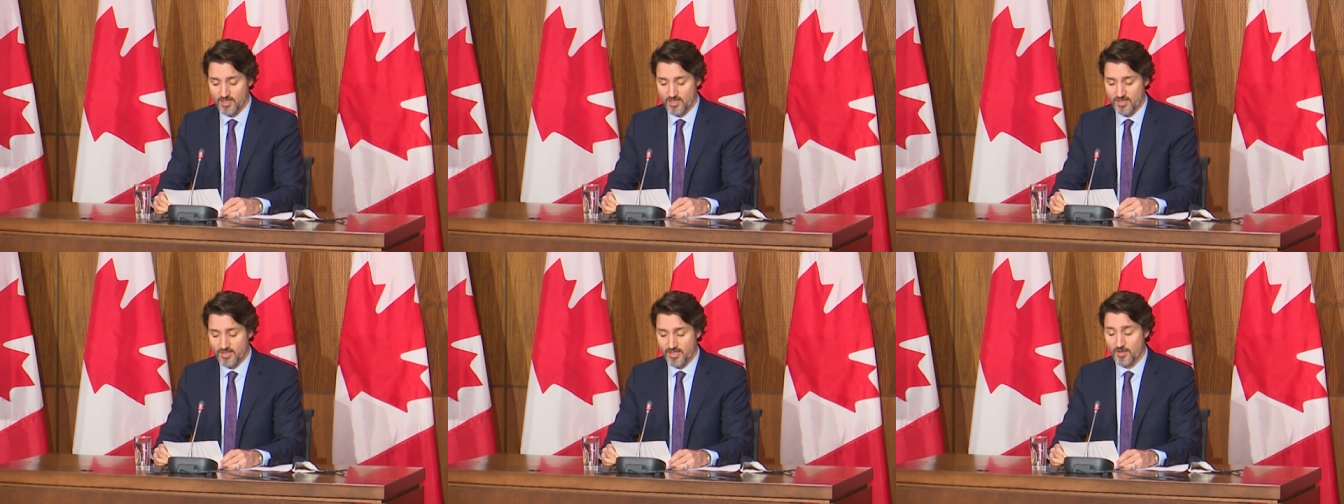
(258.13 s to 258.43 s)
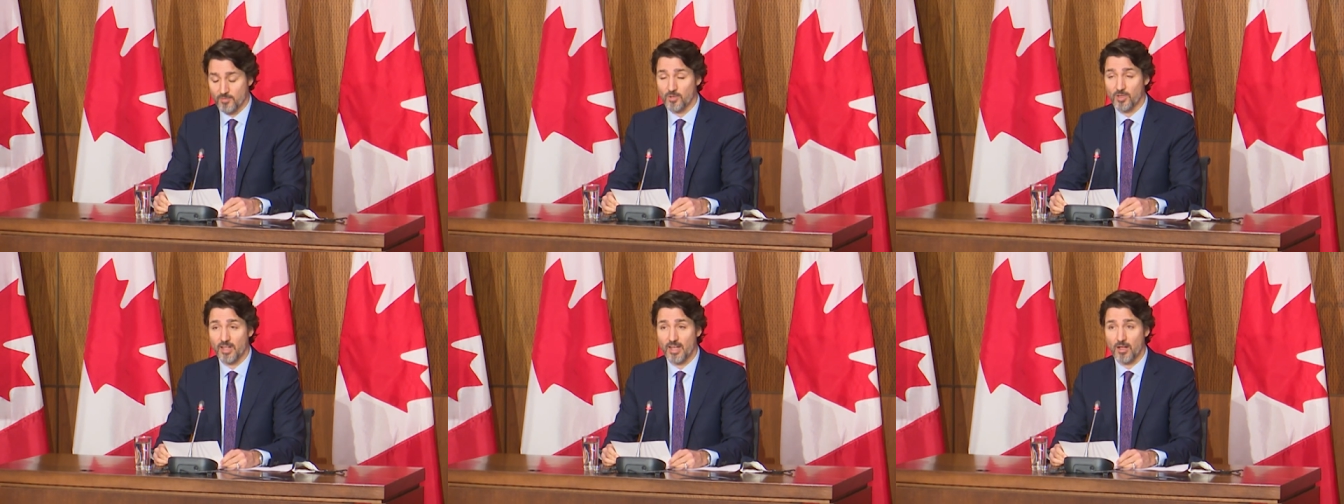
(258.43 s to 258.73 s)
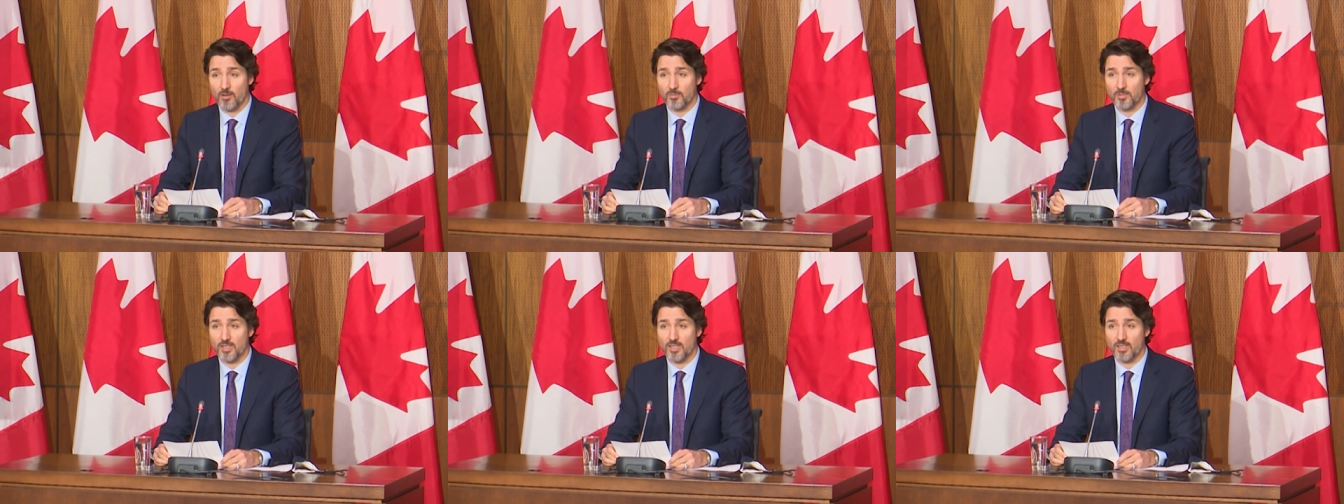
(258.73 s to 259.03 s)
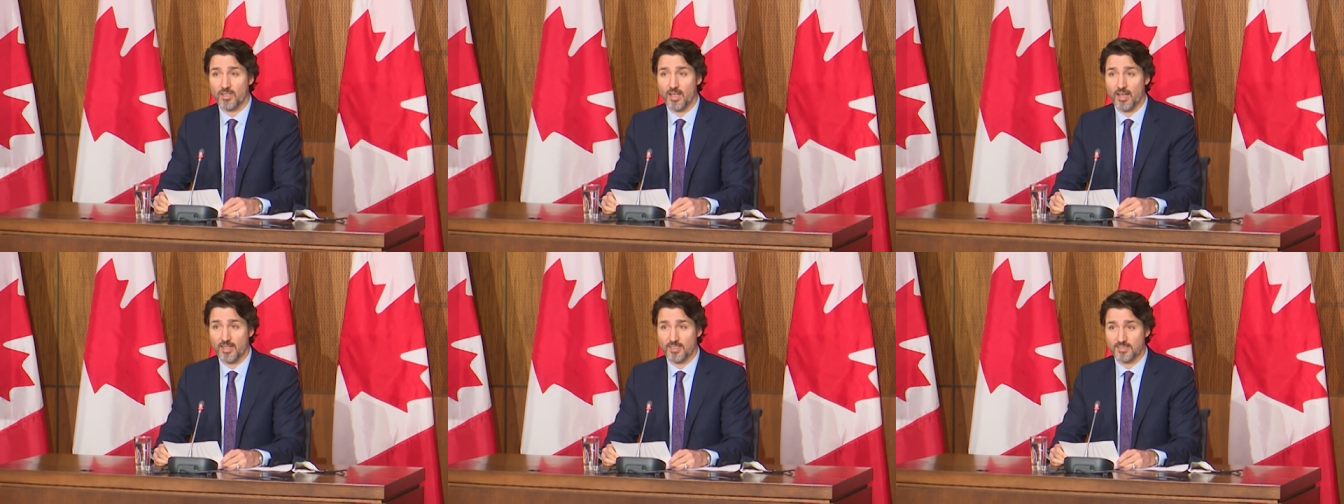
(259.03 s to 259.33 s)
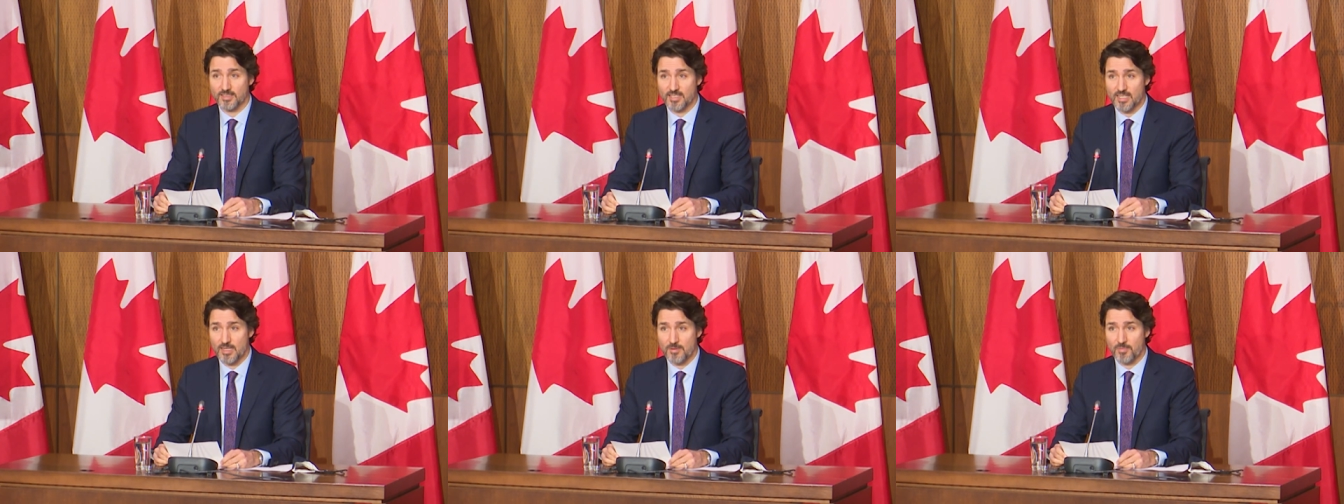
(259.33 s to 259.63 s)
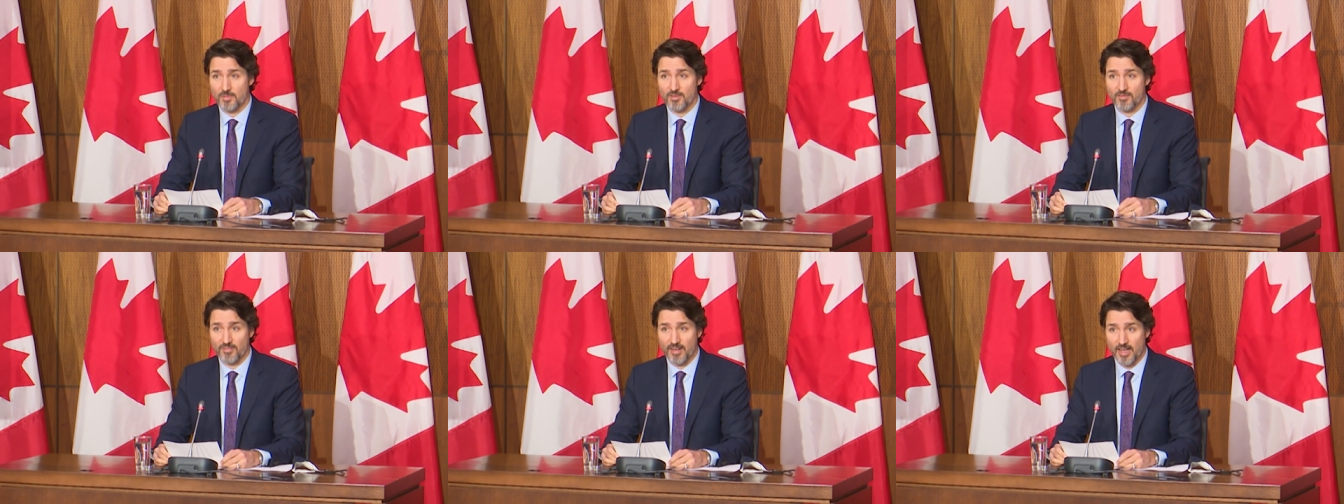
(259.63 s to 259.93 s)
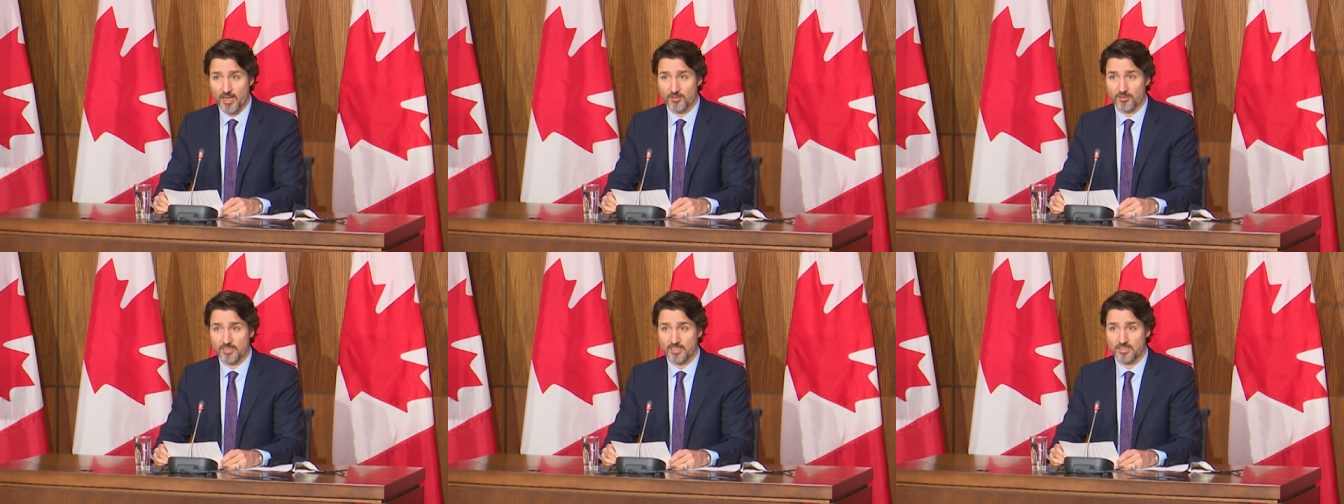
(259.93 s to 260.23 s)
and they will help us keep the
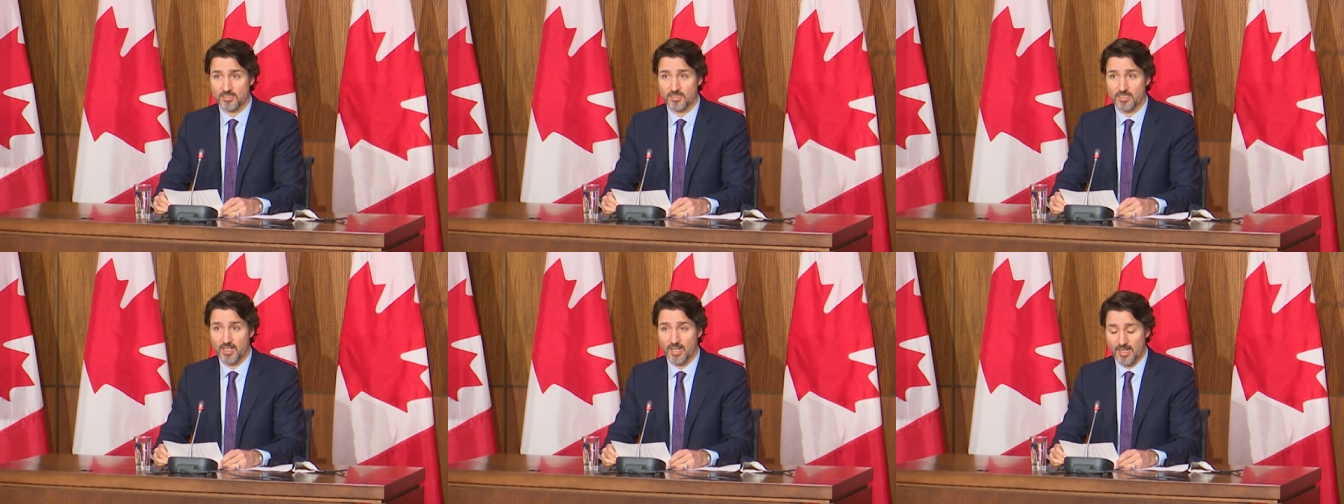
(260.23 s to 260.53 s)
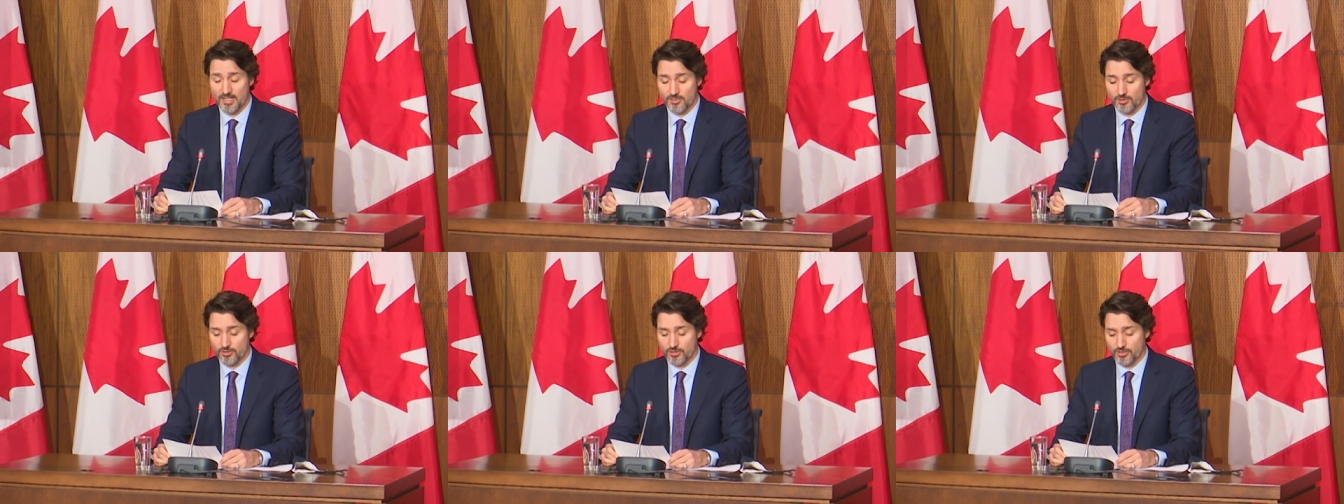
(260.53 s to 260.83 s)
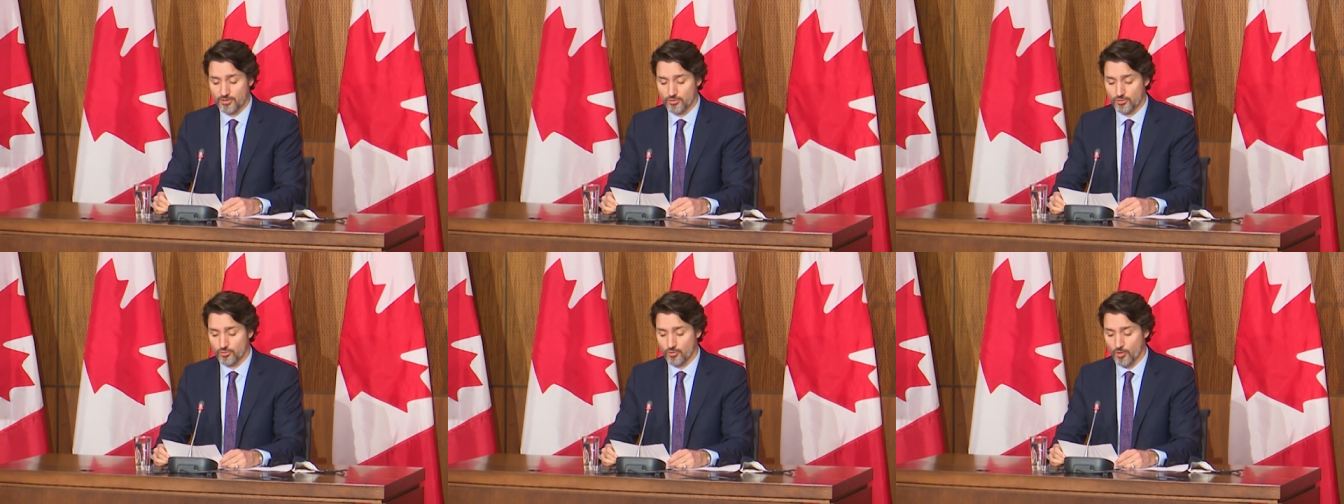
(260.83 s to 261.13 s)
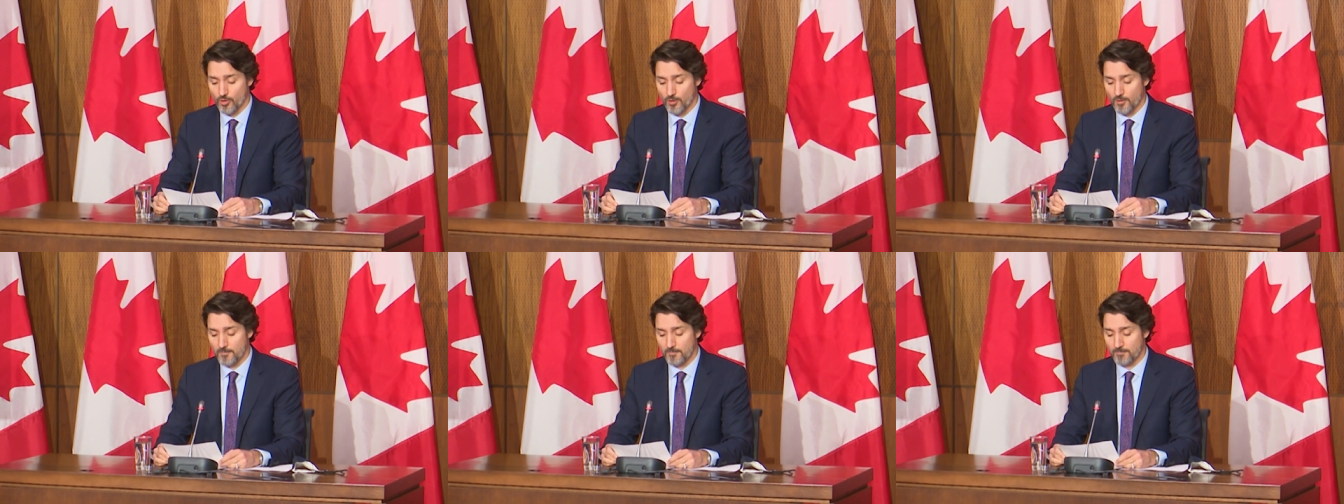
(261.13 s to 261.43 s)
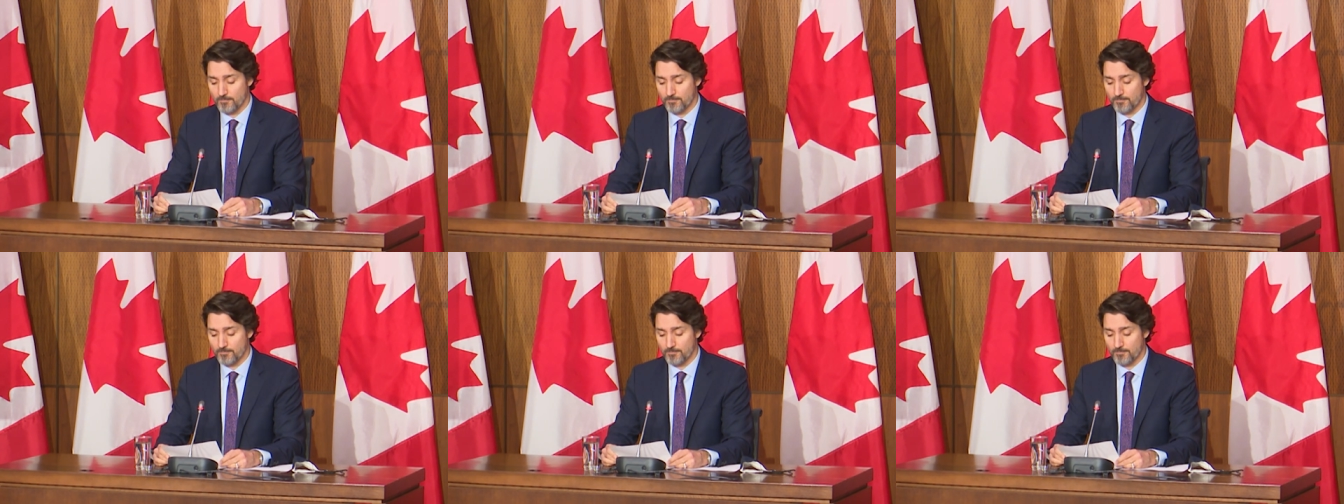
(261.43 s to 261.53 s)
virus under control.